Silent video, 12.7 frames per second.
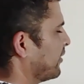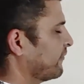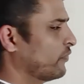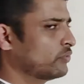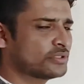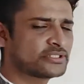
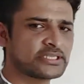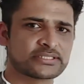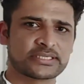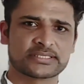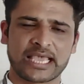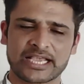Photosynthesis
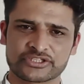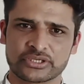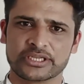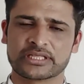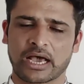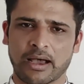is
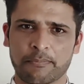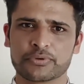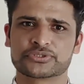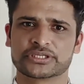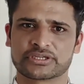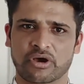actually the
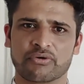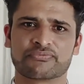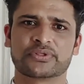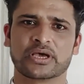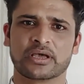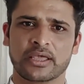opposite of
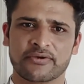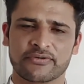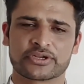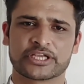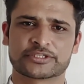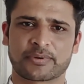the
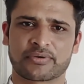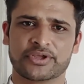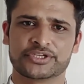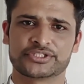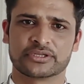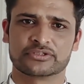
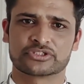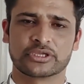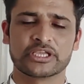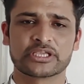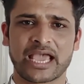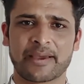respiration. So
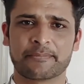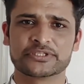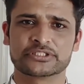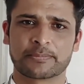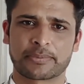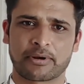it happens
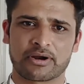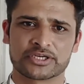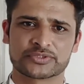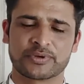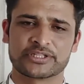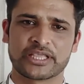in the
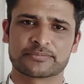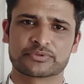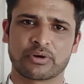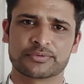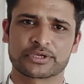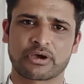plants where they
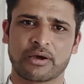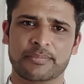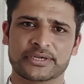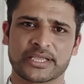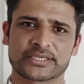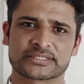absorb the carbon
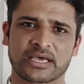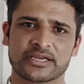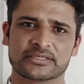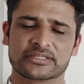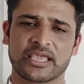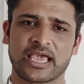
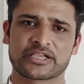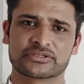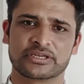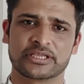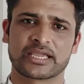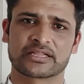dioxide, they
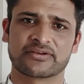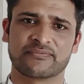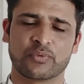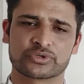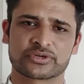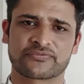actually get the
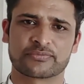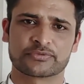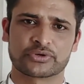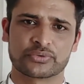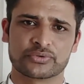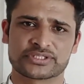water from the
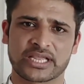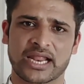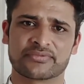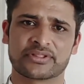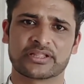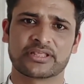roots,
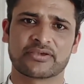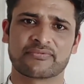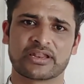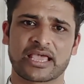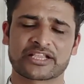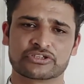and then they
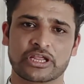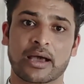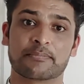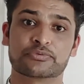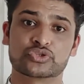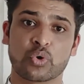will actually
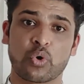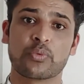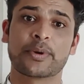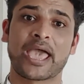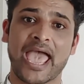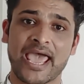
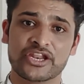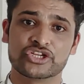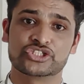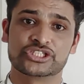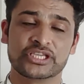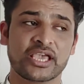absorb
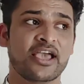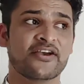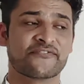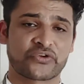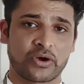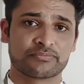energy
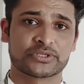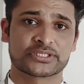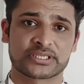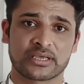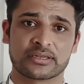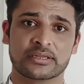from the
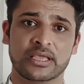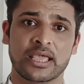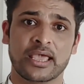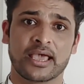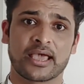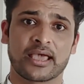
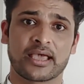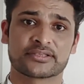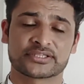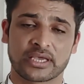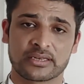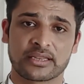
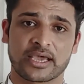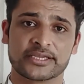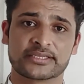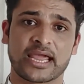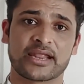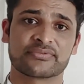
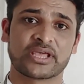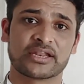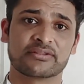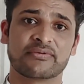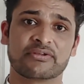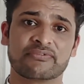sunlight, and then
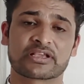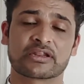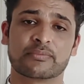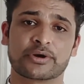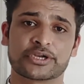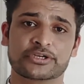they will
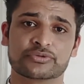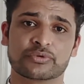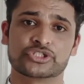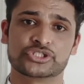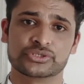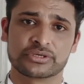convert into a
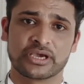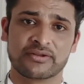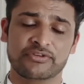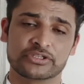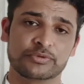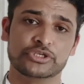sugar
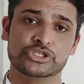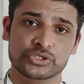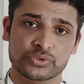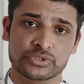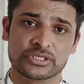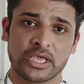which we
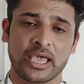use,